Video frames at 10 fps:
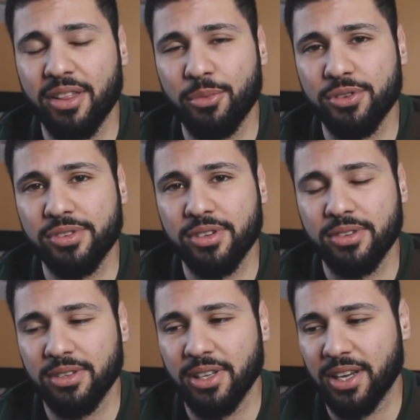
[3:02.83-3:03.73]
the
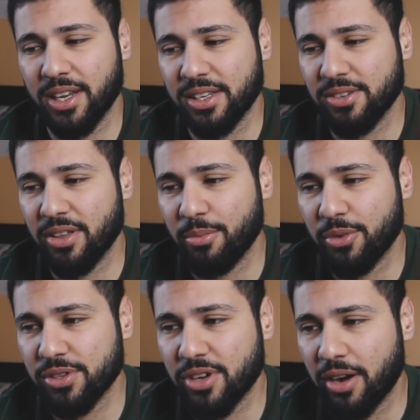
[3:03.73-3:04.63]

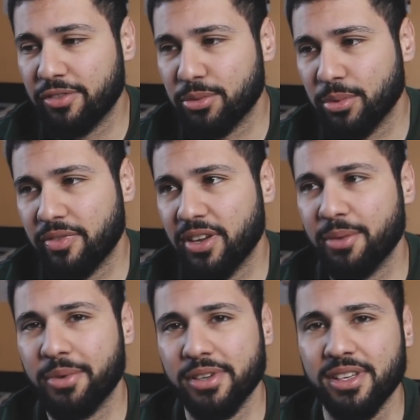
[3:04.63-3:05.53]
most comfortable feeling
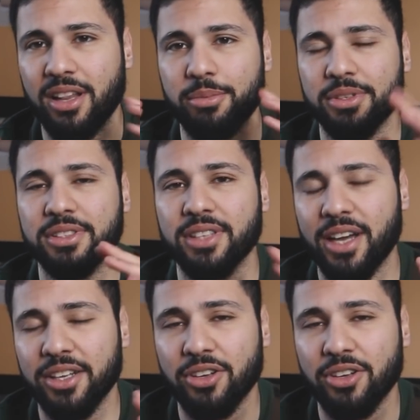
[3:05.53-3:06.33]
because they're a little bit tight.